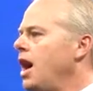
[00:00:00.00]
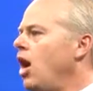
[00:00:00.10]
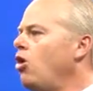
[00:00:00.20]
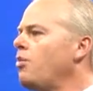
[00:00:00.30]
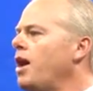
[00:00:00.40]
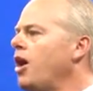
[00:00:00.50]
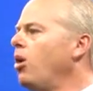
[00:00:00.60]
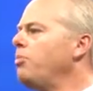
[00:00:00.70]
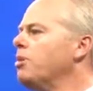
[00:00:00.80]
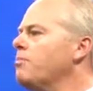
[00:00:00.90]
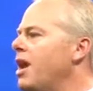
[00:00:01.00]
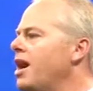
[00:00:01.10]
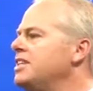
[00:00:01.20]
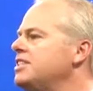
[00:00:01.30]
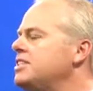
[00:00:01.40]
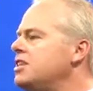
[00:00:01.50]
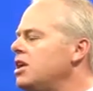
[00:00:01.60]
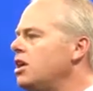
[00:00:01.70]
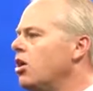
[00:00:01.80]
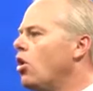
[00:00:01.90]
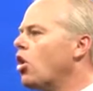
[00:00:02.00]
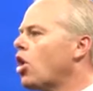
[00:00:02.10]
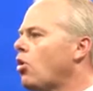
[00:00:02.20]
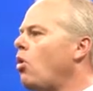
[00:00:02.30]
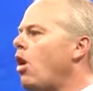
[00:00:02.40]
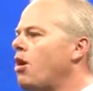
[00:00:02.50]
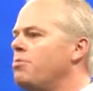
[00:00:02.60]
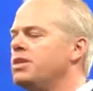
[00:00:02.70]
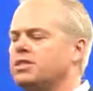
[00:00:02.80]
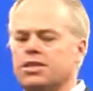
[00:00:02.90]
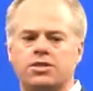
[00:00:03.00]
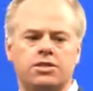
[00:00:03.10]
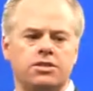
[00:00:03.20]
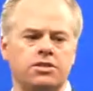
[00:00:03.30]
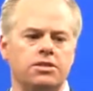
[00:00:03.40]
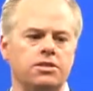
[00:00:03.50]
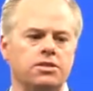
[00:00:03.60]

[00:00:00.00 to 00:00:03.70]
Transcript: How am I helping my CEO grow our business?